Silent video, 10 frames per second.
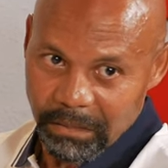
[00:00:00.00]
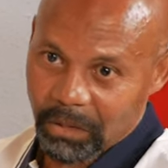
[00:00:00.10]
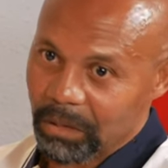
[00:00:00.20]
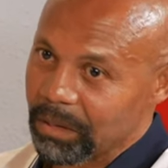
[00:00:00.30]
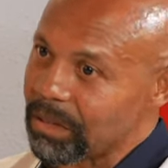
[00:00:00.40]

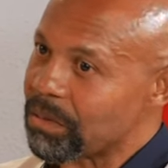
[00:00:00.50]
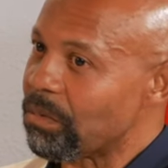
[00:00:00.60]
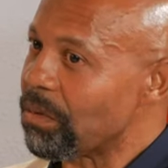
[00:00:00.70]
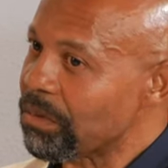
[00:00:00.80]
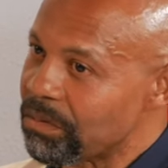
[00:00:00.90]
Or at
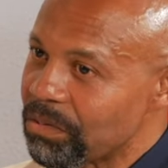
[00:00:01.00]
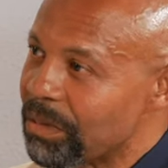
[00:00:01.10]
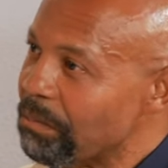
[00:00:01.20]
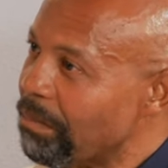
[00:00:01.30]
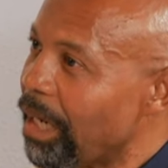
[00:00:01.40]
least worth a
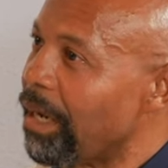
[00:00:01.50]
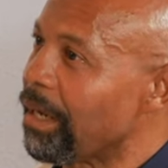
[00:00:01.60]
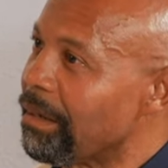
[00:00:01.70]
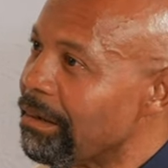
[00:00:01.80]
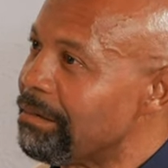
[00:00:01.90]
trip
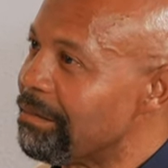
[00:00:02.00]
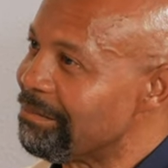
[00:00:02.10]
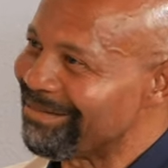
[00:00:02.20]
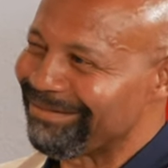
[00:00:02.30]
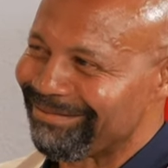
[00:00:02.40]
back.
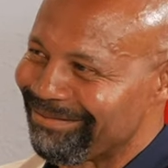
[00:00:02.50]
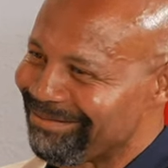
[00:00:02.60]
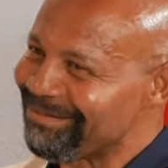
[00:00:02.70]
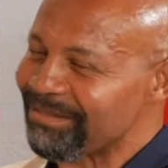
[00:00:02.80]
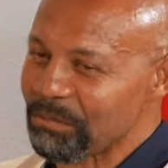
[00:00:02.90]

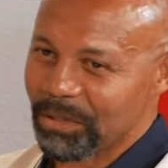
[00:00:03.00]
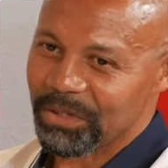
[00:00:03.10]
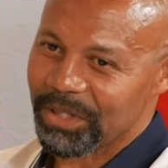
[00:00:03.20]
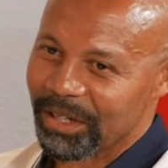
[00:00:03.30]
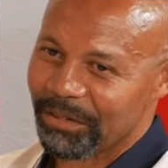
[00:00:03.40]
Yes.
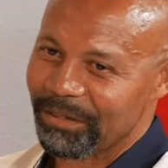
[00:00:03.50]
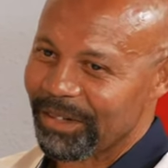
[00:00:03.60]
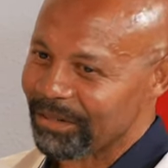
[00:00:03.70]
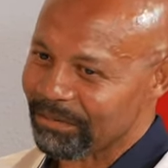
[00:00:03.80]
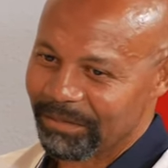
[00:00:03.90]
We'll see how,
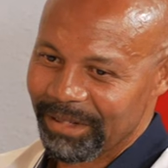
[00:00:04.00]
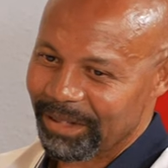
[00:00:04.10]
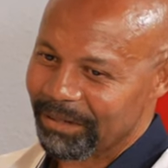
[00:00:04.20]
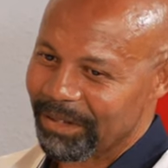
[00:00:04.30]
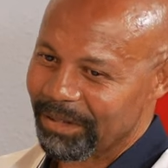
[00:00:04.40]
how,
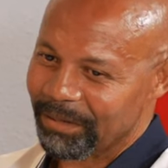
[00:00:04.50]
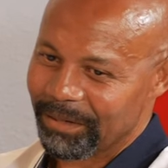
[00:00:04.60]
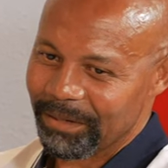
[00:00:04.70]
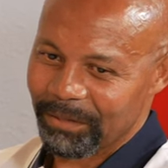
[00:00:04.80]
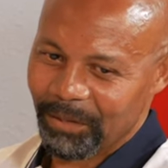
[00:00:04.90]
how yeah,
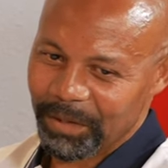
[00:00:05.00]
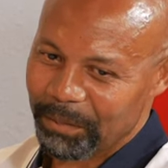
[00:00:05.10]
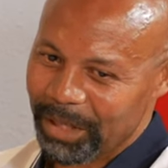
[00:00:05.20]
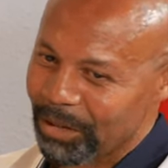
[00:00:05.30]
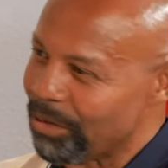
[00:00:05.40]

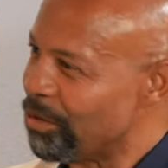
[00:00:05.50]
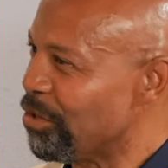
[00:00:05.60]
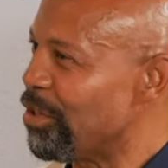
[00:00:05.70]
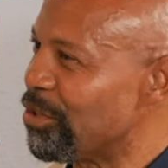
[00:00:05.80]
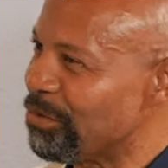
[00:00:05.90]
hopefully my
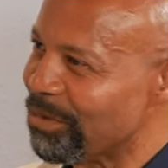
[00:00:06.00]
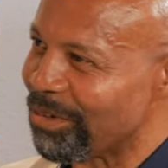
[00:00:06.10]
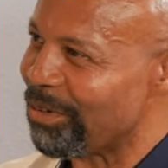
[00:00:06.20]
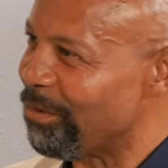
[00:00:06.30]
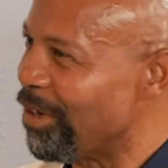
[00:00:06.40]
negotiations
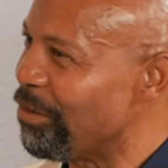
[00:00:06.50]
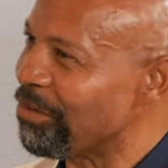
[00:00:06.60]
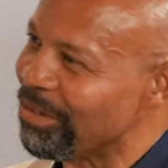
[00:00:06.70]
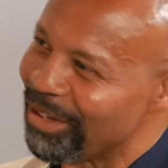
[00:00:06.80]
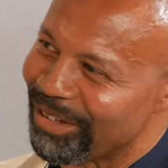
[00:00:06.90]
will go well
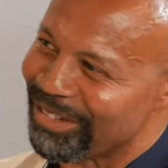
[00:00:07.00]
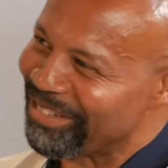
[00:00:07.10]
with that.